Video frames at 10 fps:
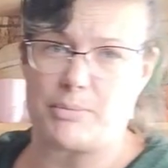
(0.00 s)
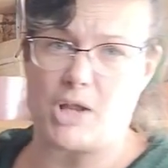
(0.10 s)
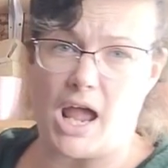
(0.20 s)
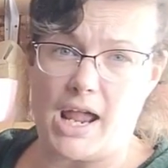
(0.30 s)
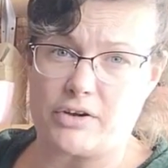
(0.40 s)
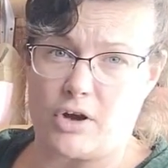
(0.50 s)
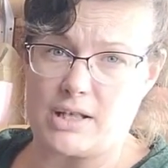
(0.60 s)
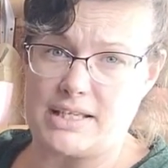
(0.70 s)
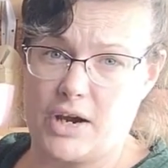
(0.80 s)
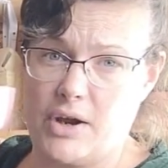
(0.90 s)
Niagara,
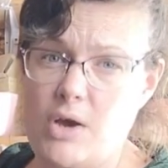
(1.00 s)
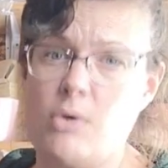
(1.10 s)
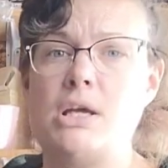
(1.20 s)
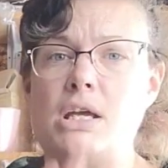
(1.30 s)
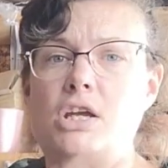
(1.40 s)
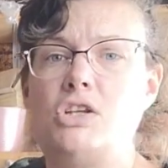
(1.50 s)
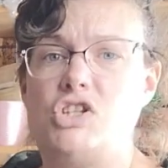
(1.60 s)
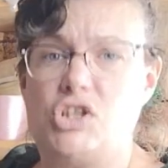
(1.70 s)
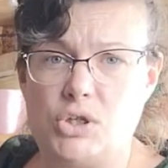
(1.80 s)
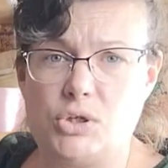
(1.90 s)
Ontario
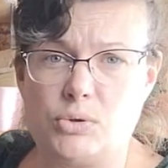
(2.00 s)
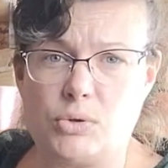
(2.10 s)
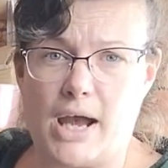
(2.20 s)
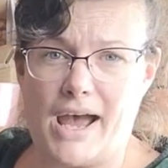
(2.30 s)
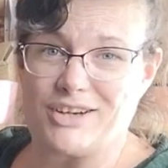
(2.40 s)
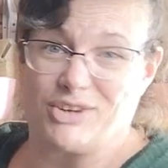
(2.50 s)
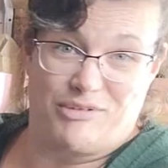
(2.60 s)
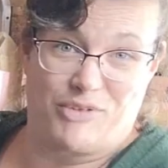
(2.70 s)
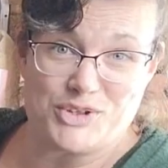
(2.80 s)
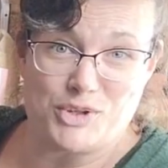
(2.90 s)
to
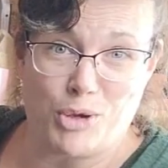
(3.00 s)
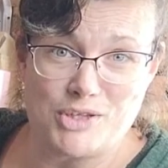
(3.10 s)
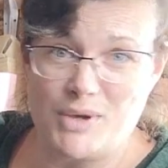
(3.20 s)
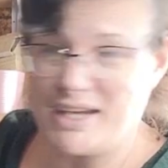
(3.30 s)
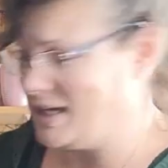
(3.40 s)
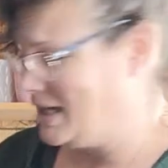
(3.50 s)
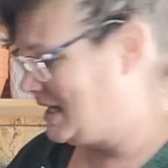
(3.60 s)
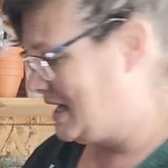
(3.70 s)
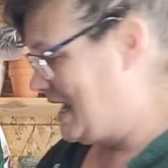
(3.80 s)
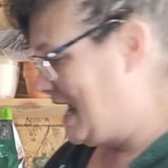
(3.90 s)
Grand Falls, New Brunswick.
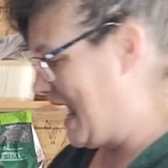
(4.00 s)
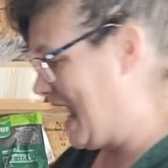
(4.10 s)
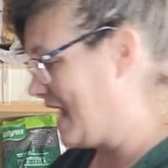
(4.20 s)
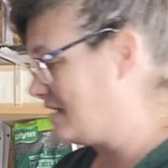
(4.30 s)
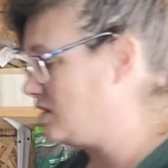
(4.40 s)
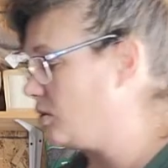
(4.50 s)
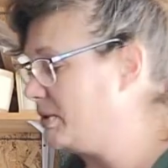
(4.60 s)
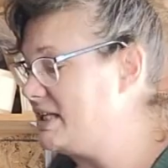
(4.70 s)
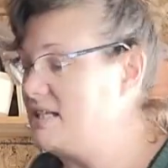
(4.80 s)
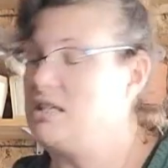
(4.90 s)
And so
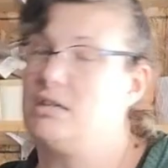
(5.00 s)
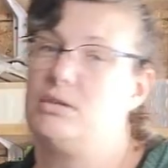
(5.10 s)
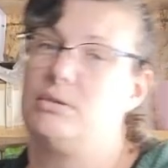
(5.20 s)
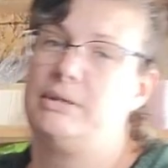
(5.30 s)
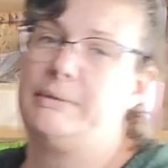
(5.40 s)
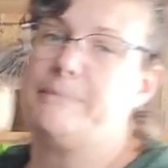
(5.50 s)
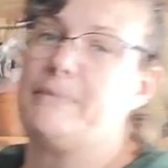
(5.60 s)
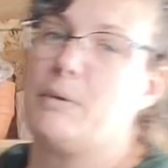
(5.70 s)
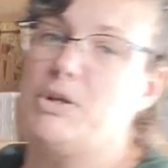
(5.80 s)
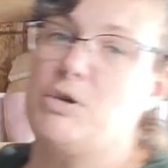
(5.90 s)
what they do
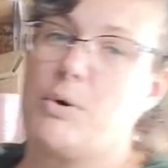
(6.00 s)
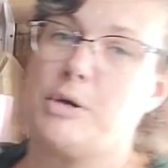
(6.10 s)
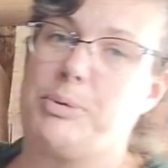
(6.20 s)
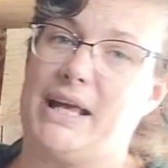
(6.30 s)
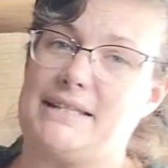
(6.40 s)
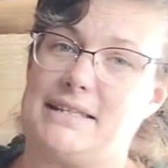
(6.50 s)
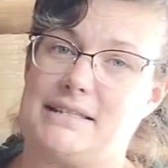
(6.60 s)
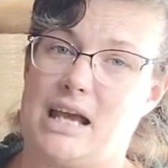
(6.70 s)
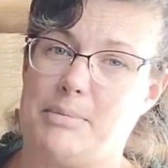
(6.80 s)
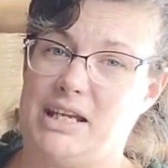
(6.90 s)
when you order plants this
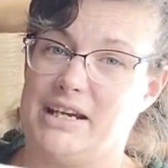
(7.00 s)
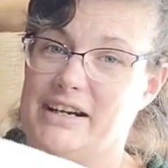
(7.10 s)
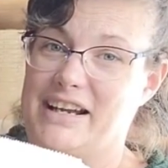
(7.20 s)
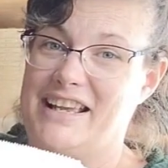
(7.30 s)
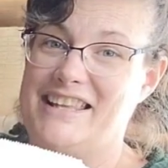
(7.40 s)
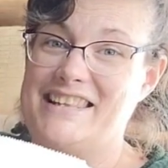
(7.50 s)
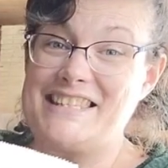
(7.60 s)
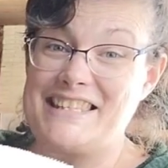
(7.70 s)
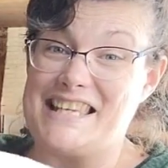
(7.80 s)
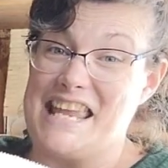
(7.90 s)
time of year, this
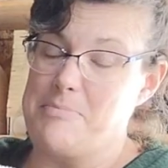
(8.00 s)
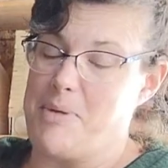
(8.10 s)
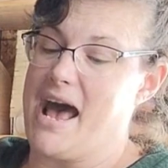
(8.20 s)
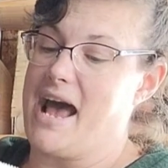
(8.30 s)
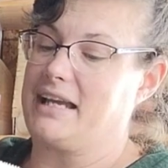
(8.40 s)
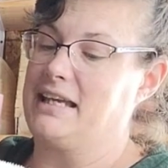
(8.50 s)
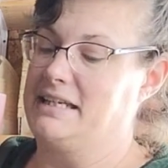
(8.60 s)
is a heat pack.